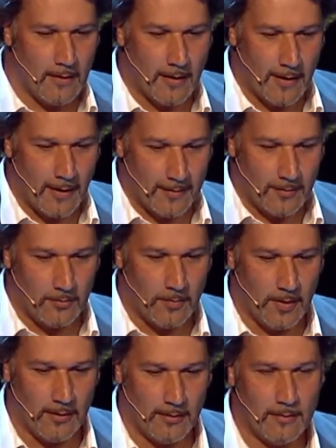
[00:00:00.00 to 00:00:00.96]
to
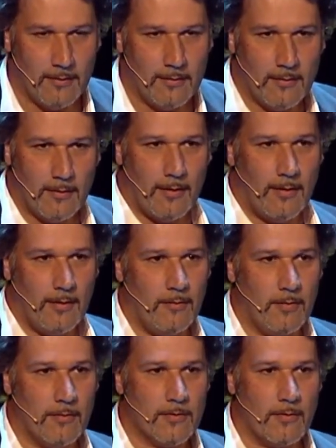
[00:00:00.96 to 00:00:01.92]
build
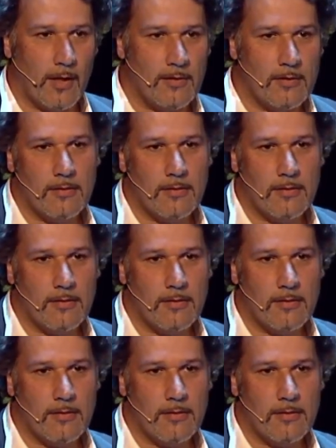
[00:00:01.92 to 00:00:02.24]
from scratch